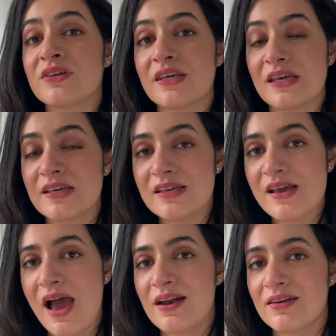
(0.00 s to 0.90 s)

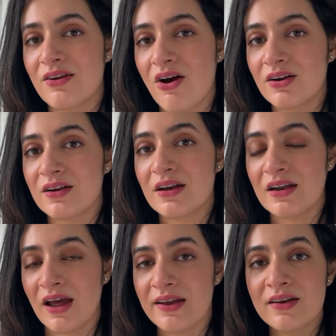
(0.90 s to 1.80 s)
cakey and not
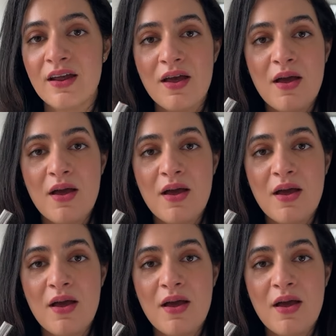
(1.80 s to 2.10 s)
light.